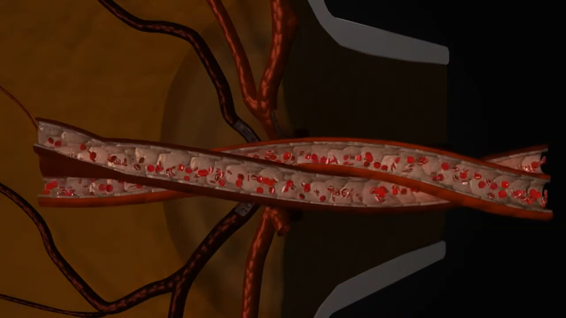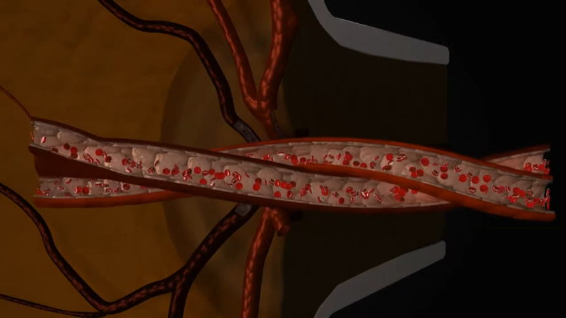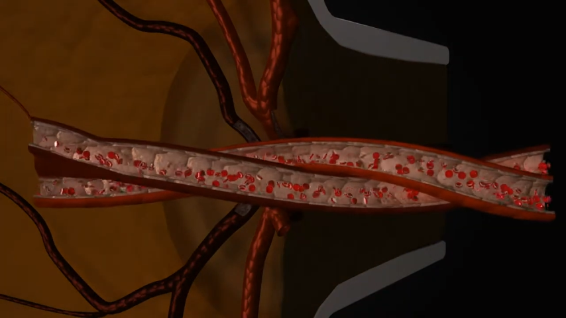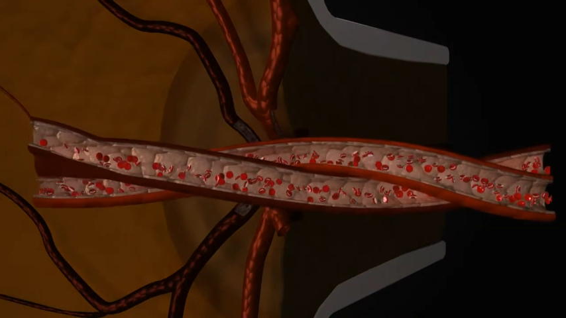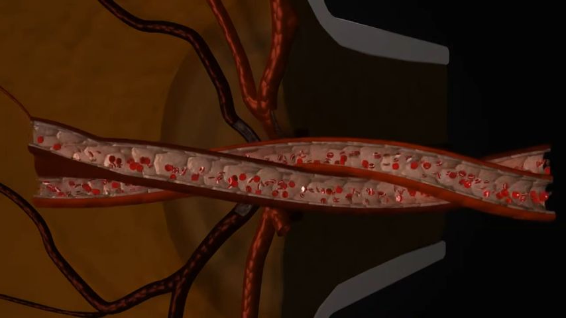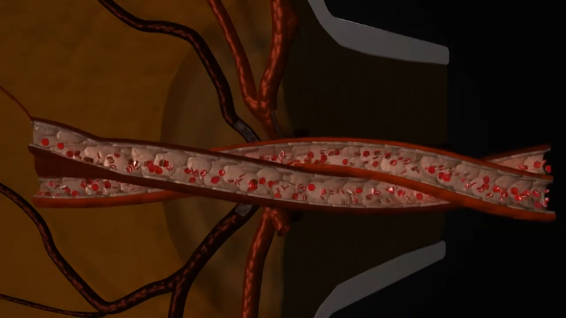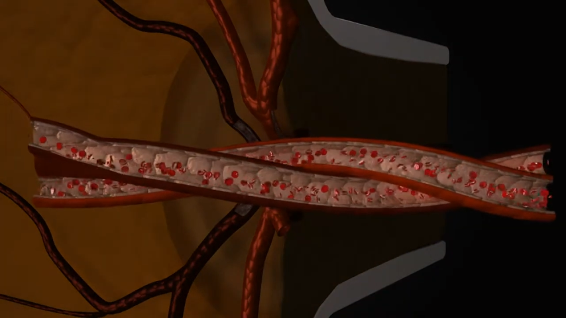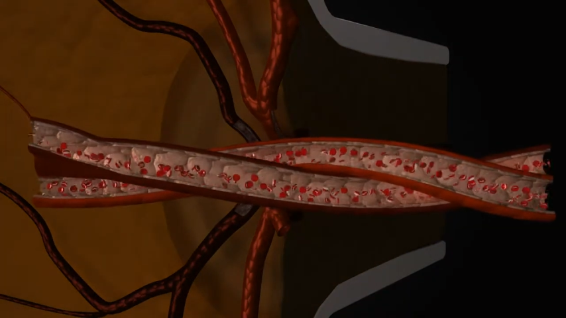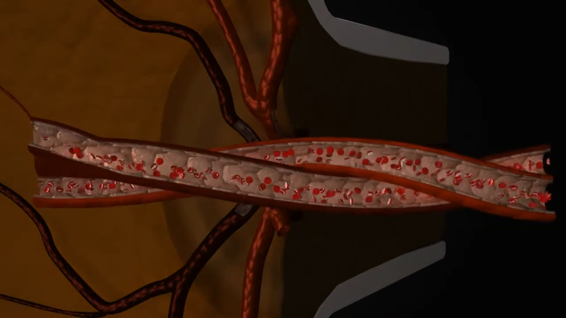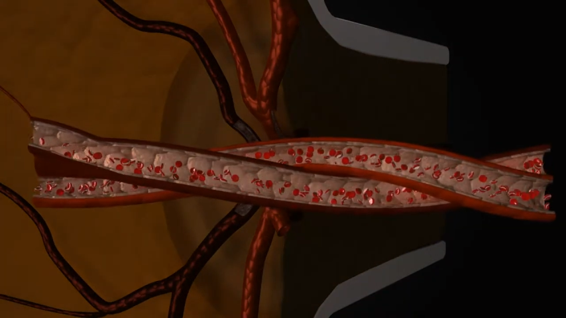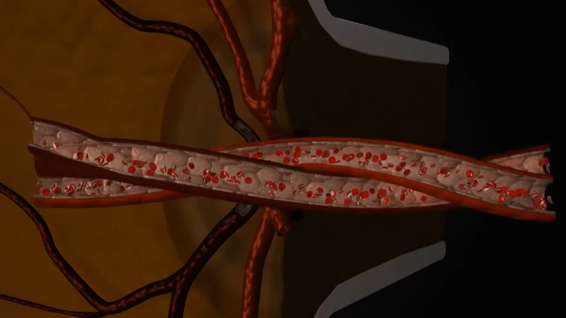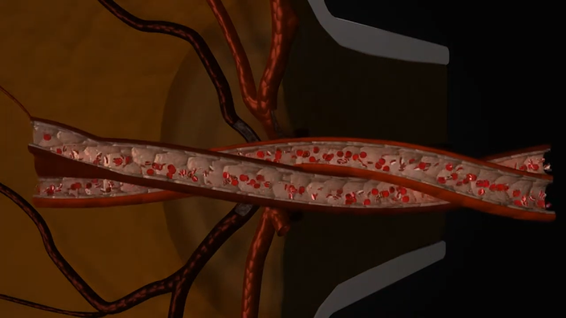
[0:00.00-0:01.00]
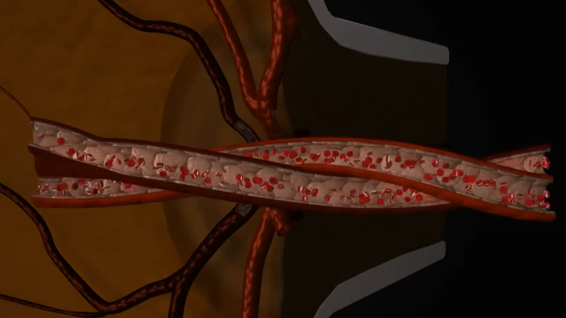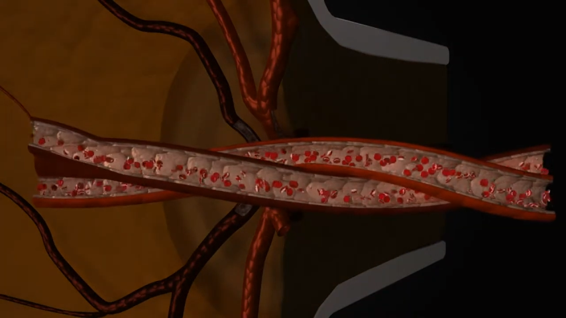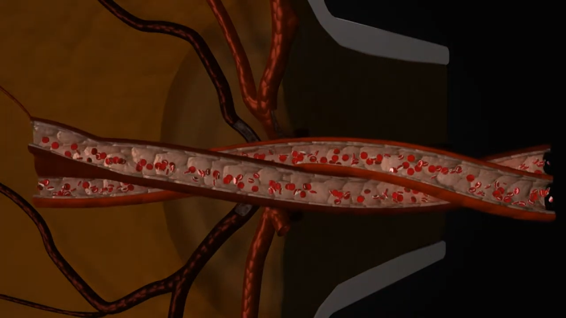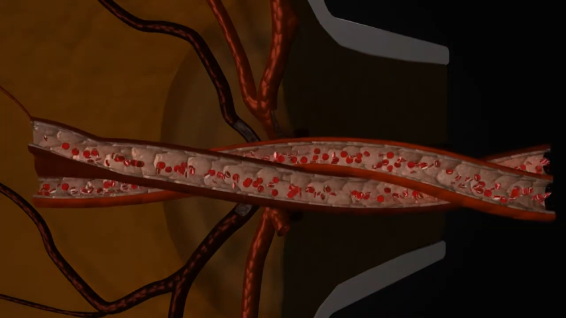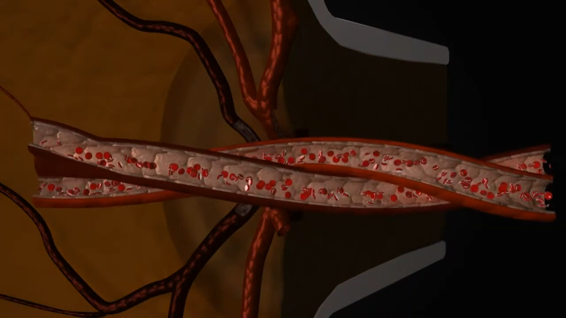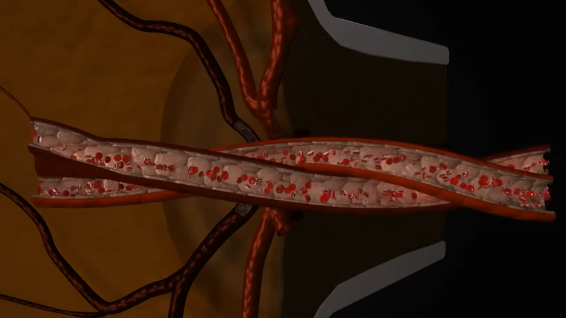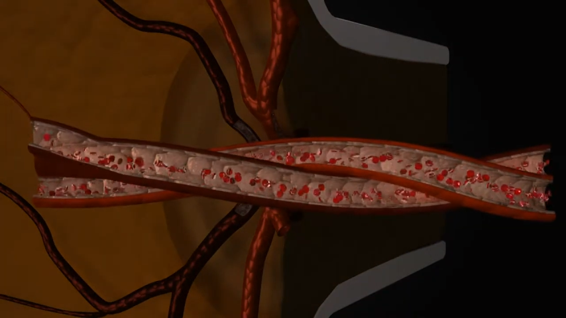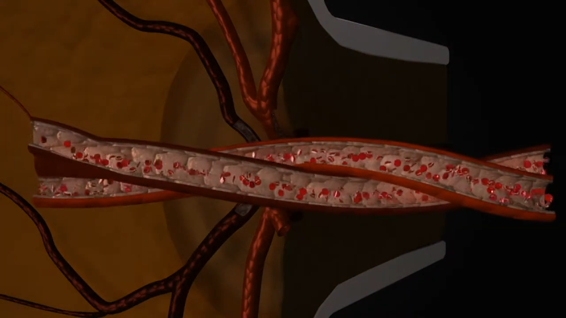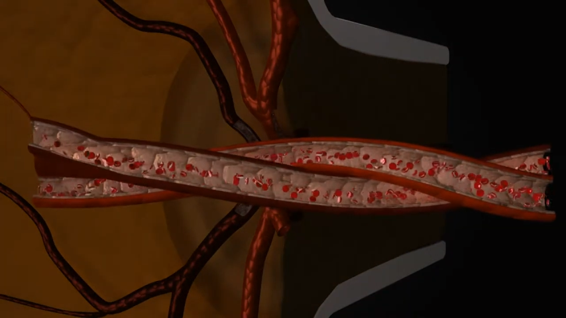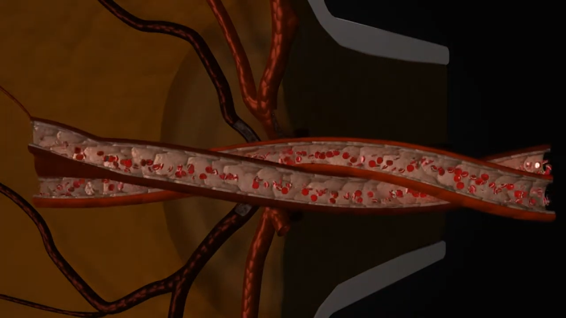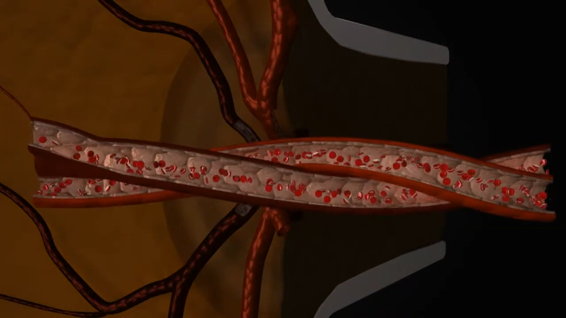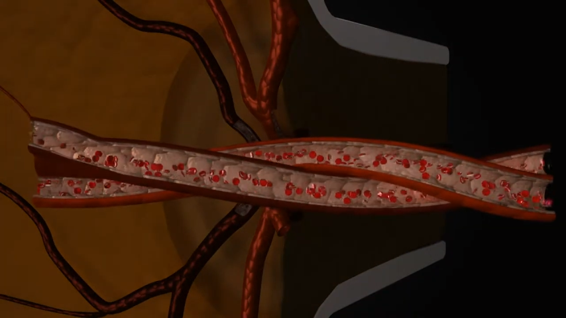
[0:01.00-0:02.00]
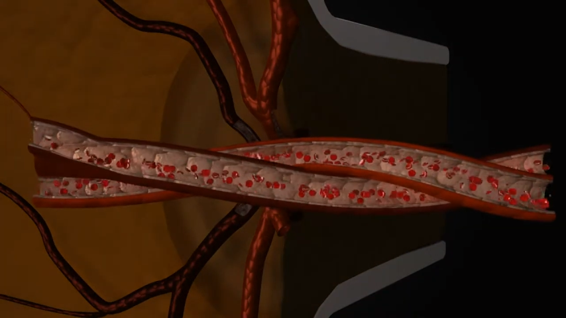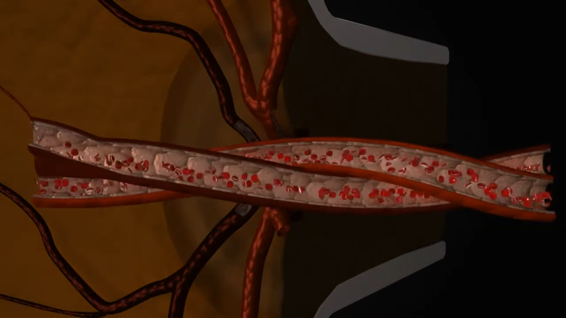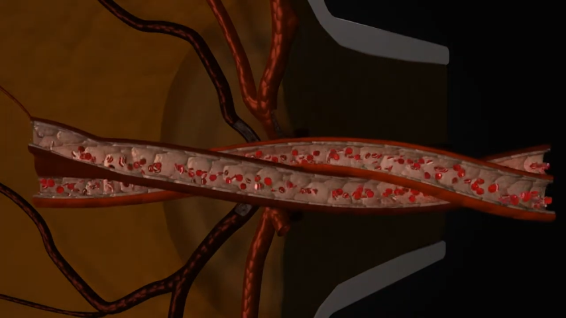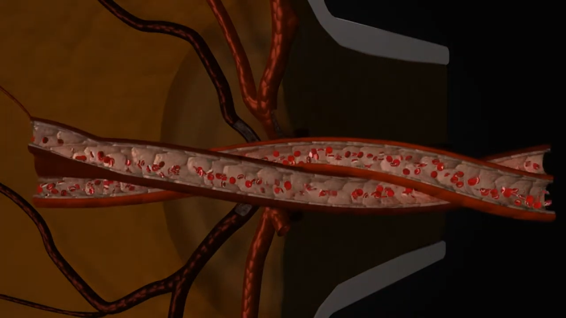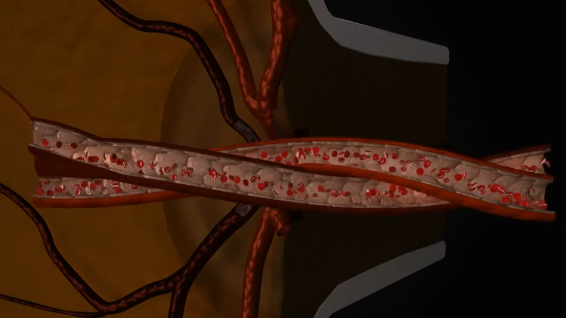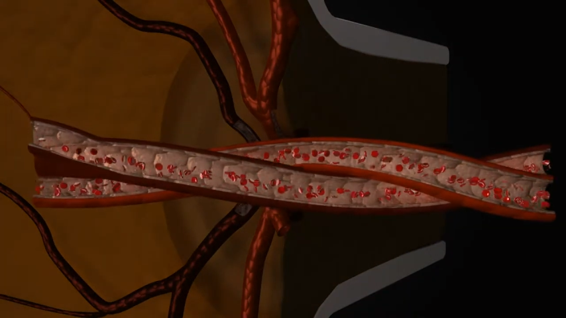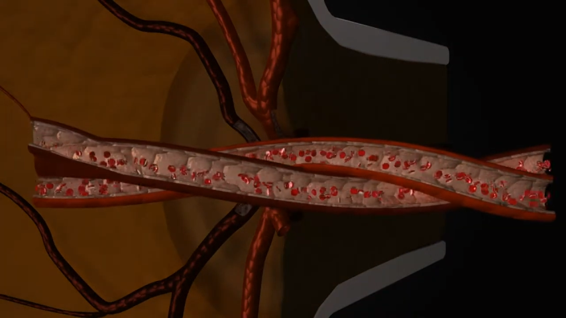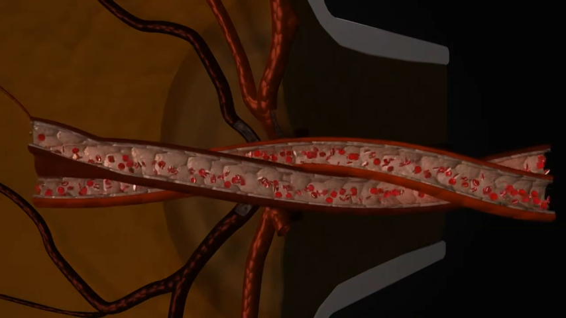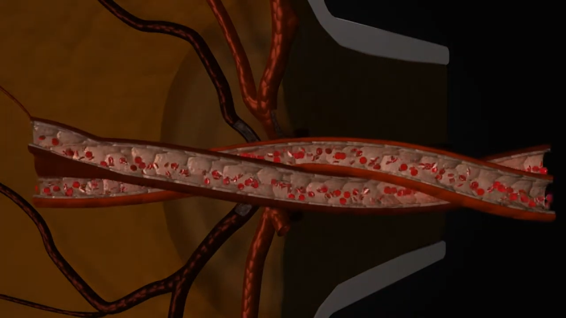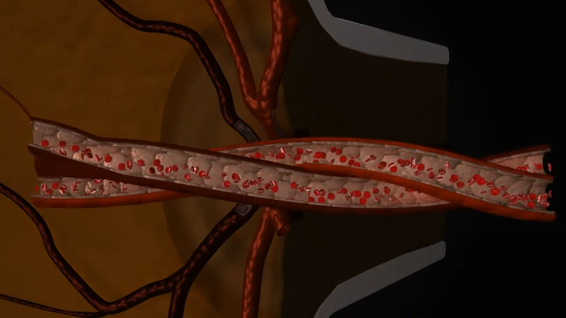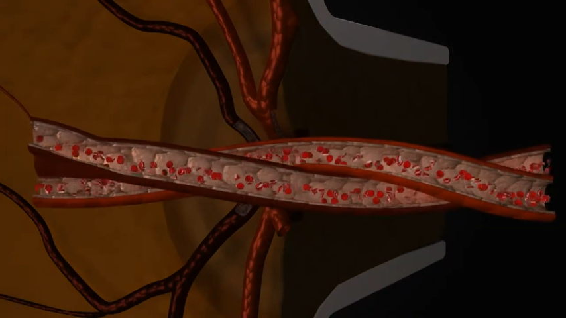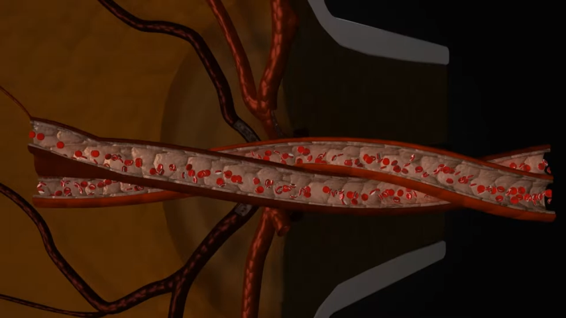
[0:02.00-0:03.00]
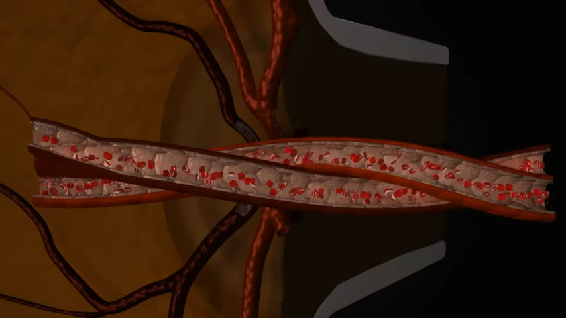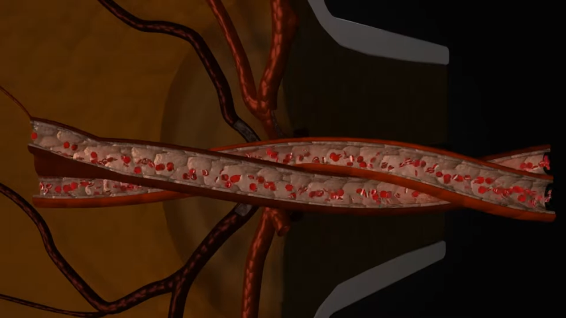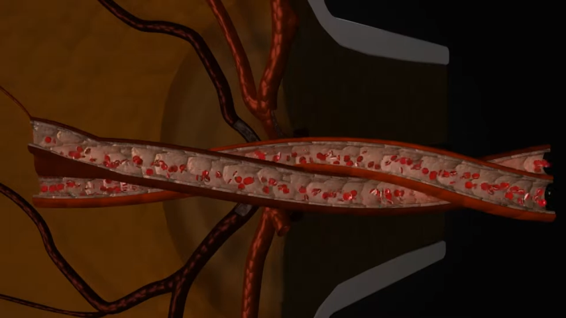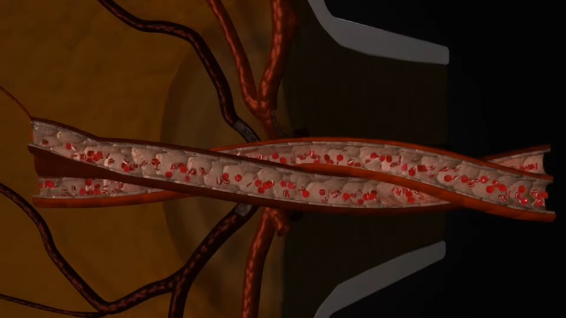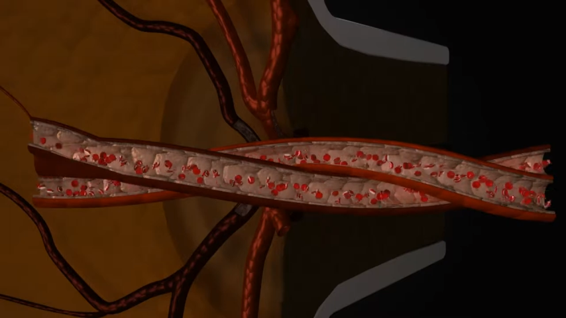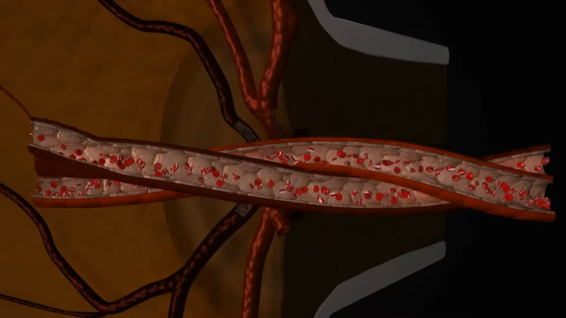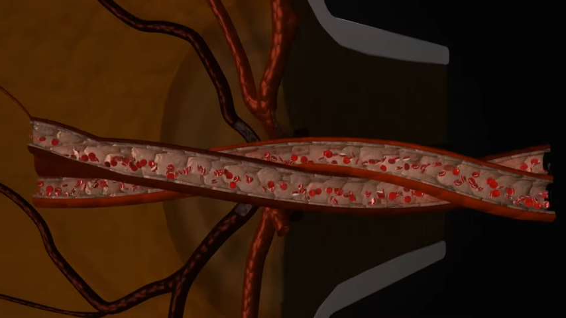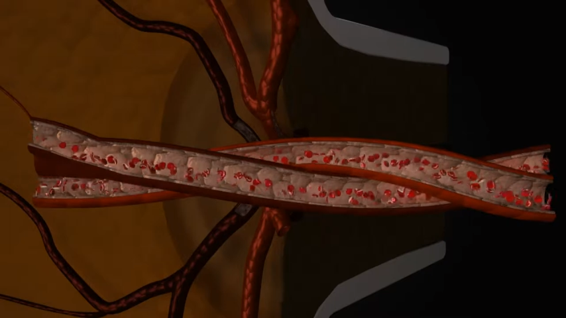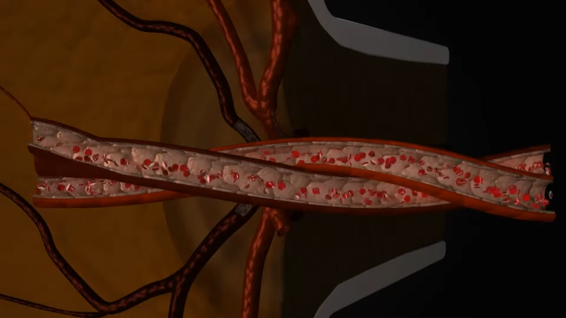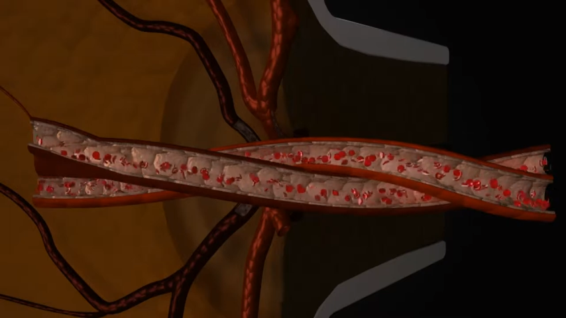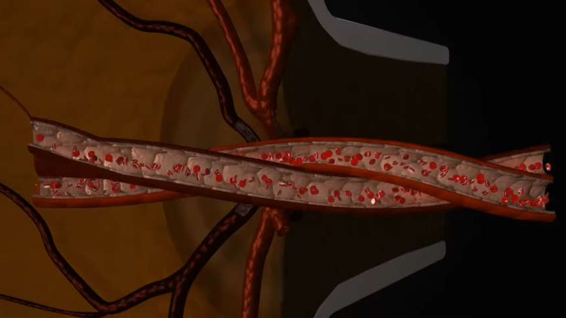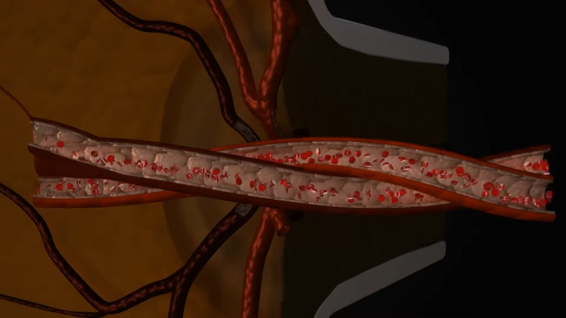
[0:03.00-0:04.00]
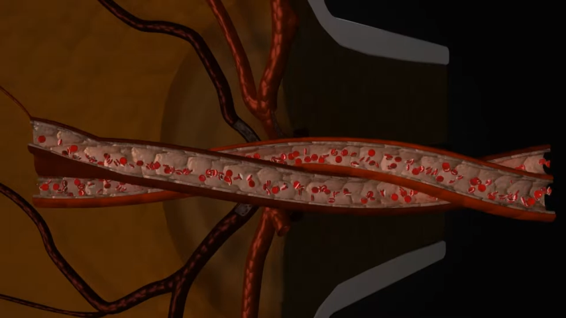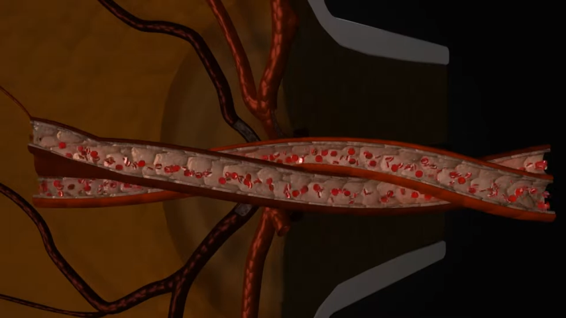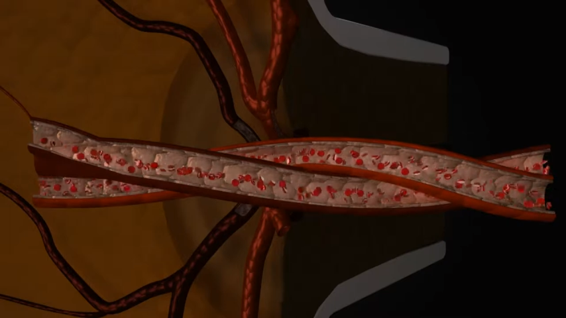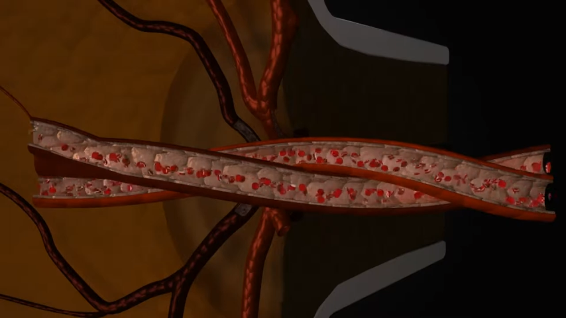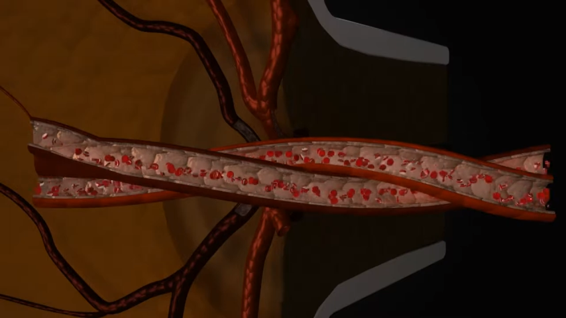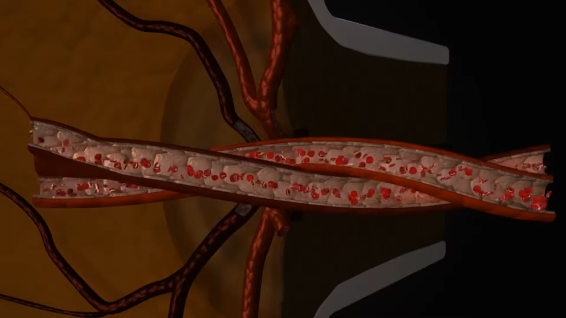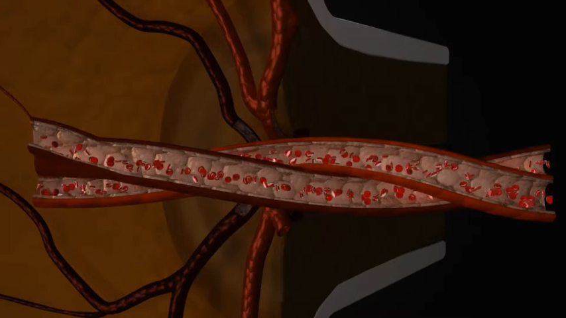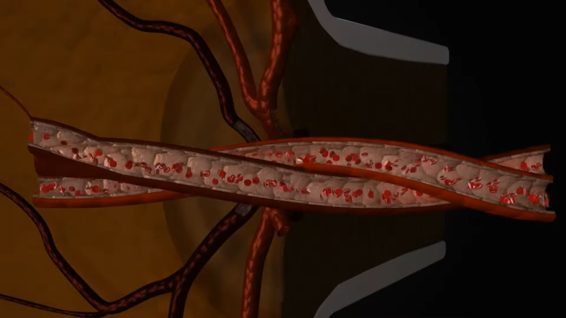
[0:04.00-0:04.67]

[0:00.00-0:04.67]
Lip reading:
Nobody's mouth can be seen.